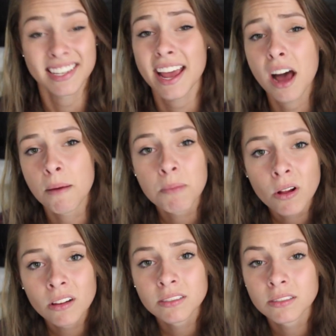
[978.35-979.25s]
stay
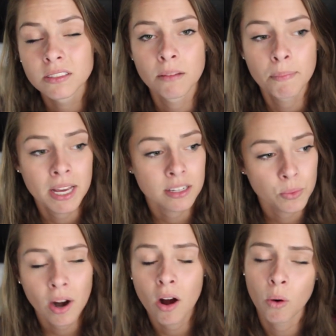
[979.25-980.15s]
humble,
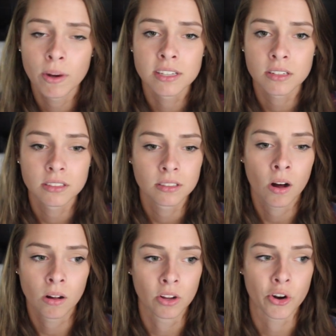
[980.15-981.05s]
because we're always
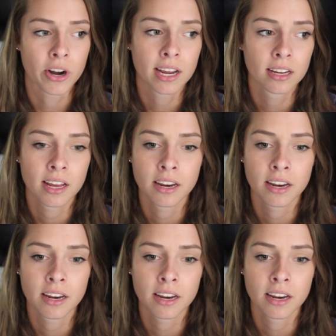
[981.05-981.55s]
all learning,